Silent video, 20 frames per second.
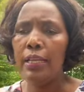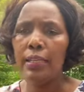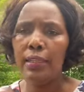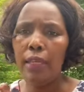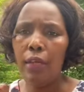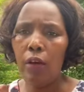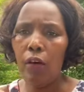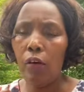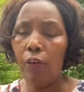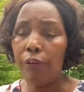
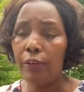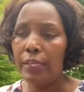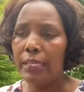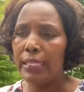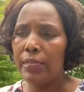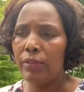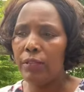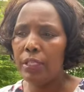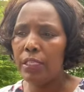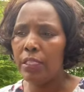they offer
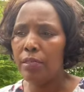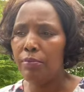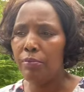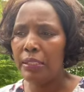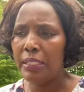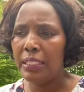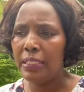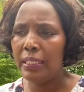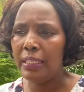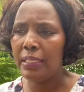degrees in
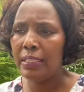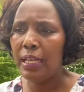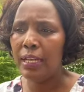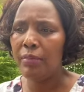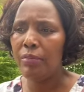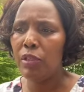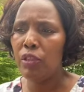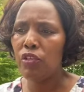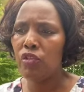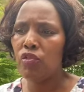business
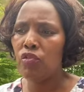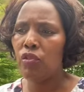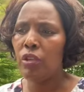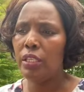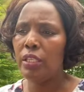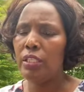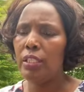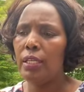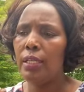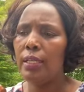
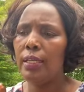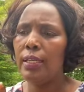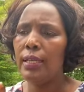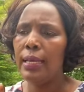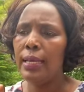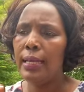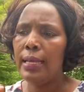administration,